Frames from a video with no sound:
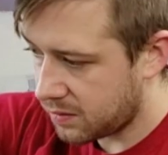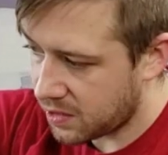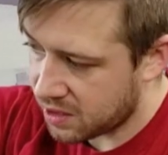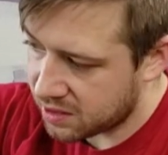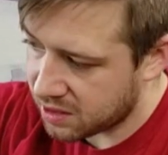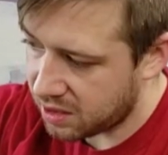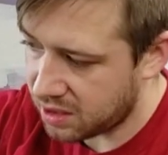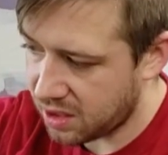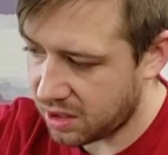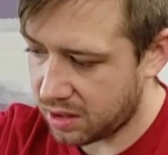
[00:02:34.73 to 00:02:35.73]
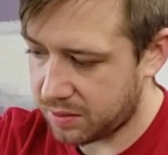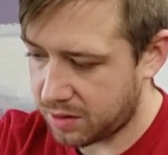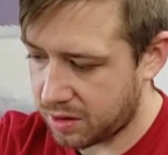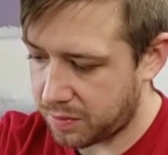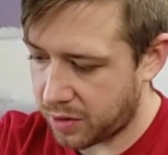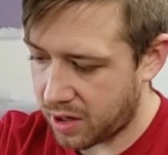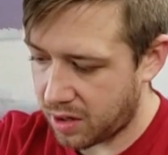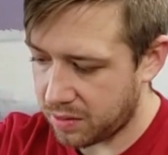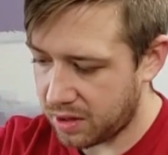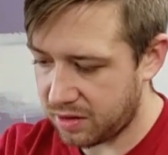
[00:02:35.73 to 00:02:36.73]
This seedling could
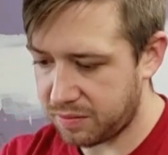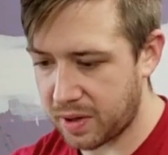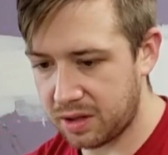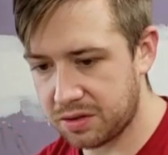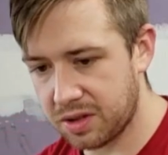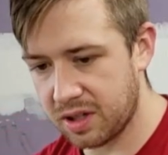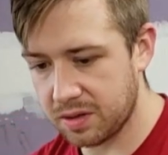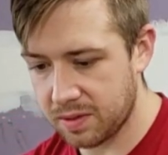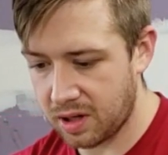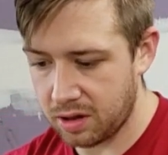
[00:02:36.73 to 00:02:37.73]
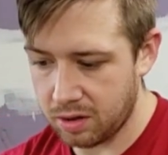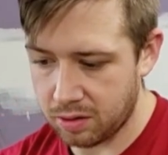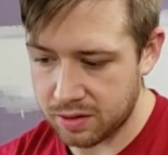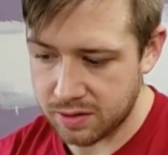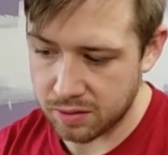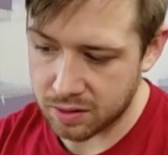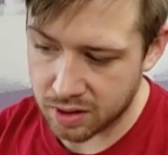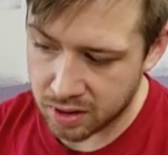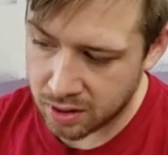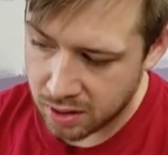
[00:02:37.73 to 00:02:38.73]
probably have been transplanted a little
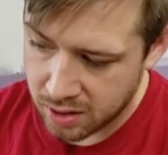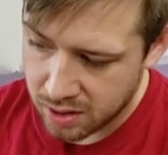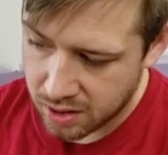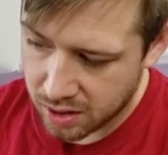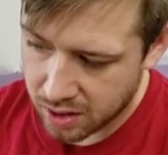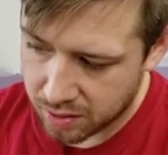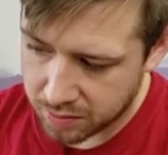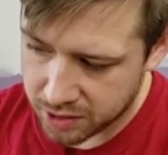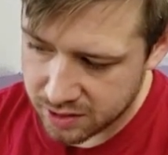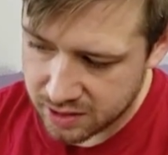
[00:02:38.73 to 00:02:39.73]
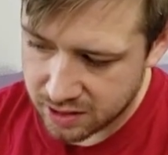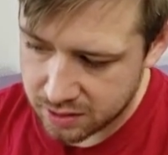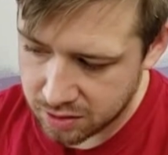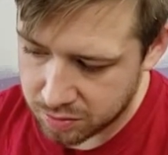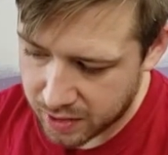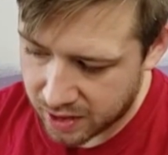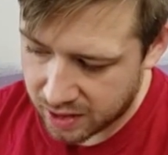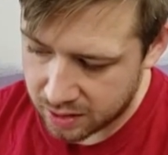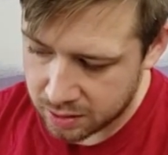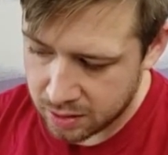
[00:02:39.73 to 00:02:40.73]
sooner, but it's not too
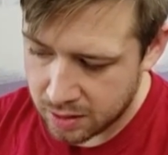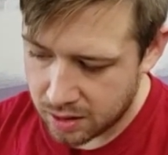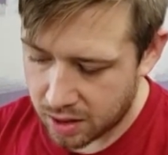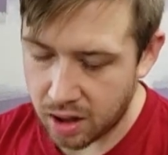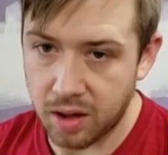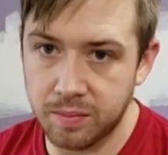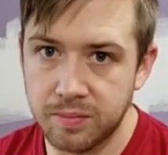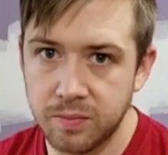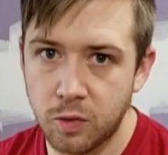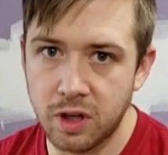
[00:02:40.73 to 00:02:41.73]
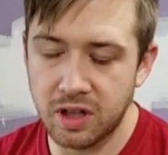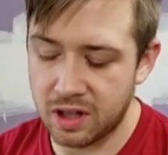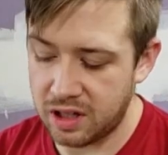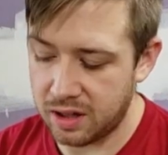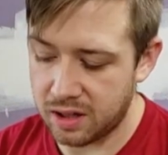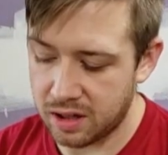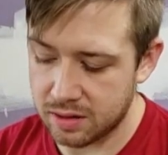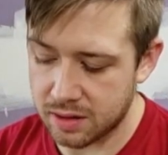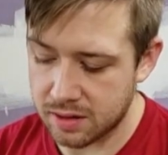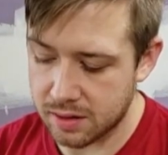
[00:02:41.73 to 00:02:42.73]
bad. One of the key things
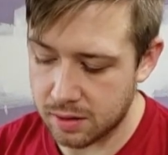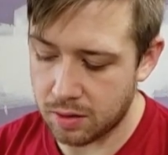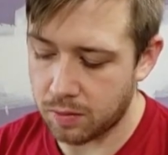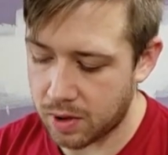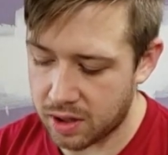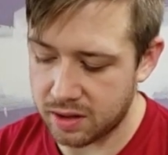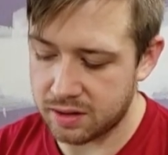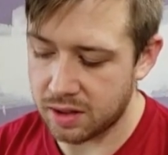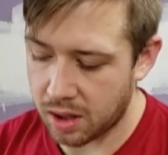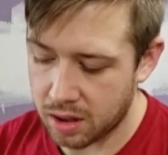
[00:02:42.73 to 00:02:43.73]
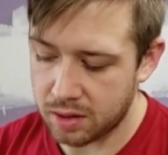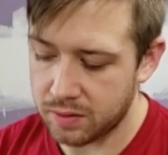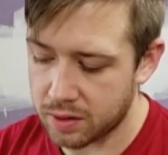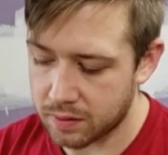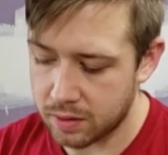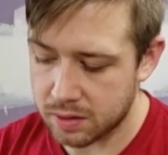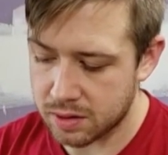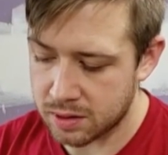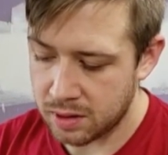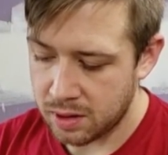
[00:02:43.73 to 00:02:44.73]
is you don't want a ton of your
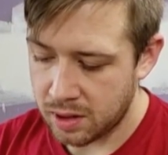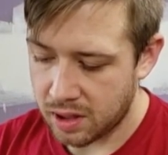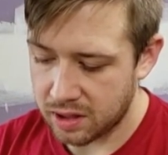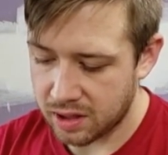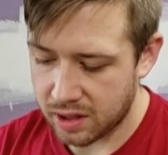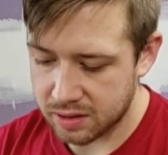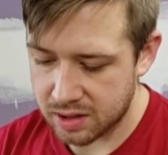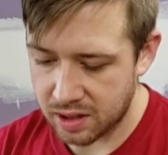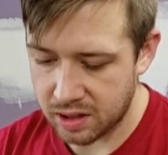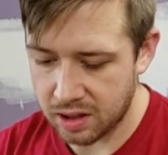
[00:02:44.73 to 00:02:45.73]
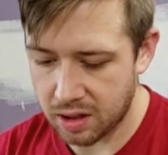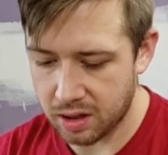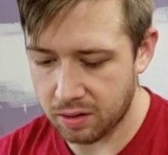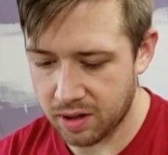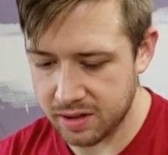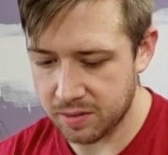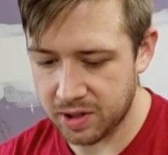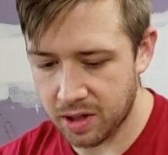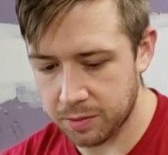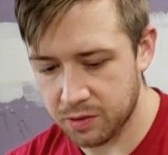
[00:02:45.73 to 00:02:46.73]
roots on the outside here, otherwise it
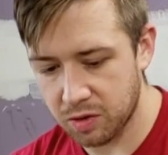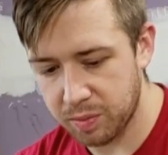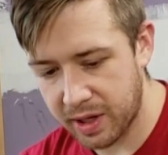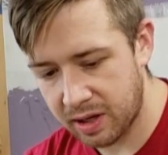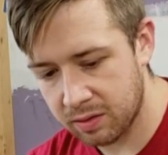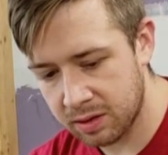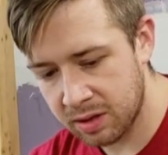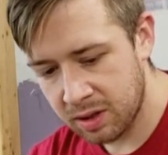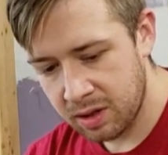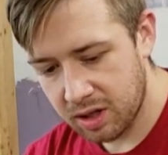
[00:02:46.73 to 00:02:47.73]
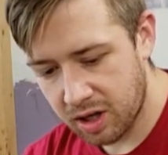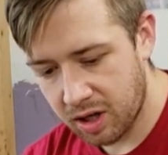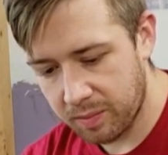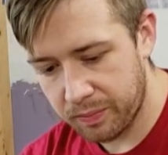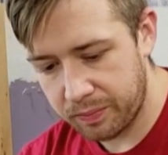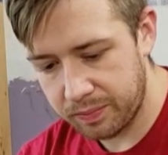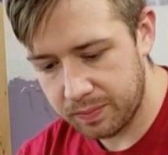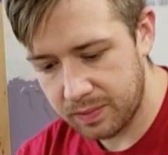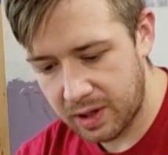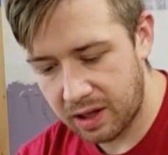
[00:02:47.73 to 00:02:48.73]
becomes root bound.
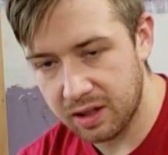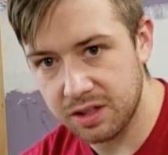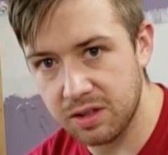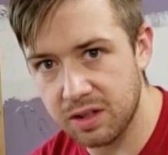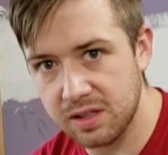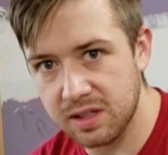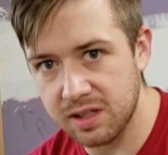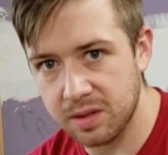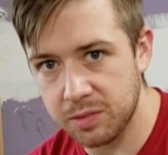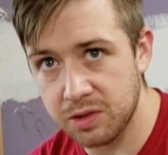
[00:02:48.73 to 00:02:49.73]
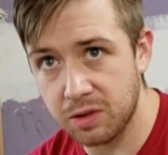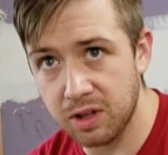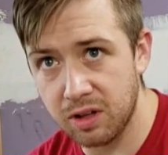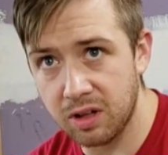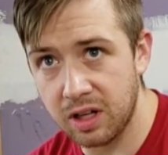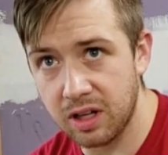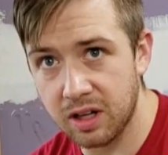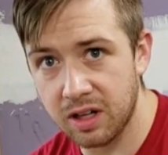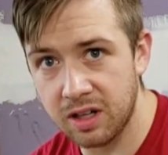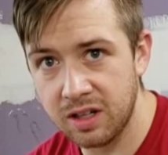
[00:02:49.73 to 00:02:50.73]
At least you can see some soil here.